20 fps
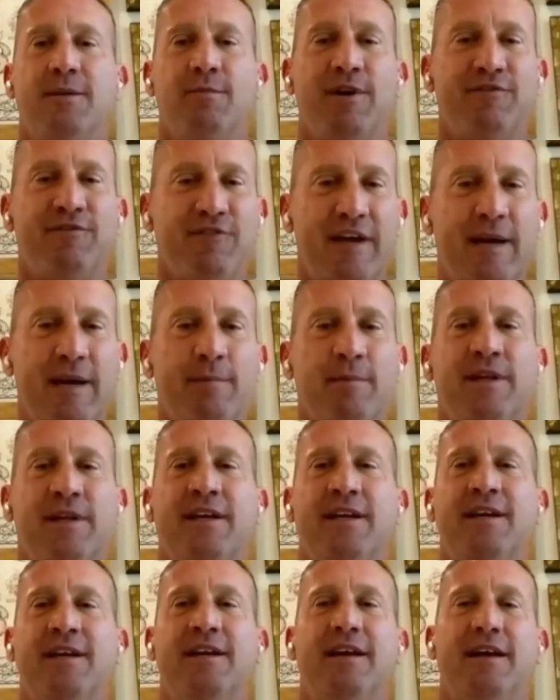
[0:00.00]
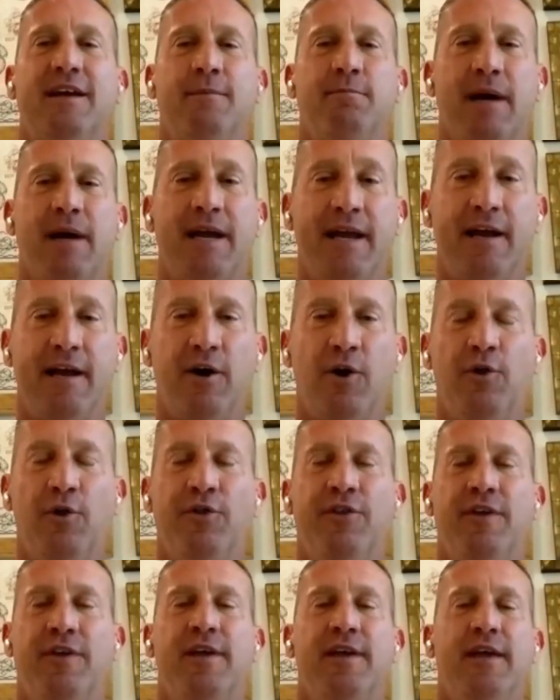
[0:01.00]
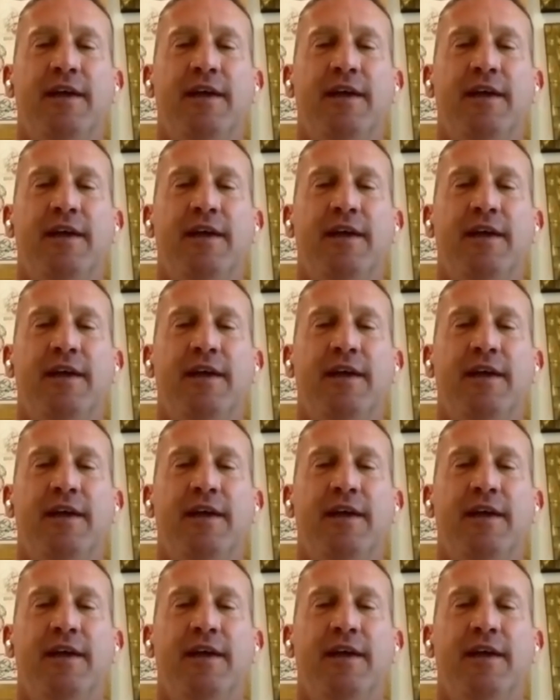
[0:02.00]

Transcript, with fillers: and my mm. family and my health.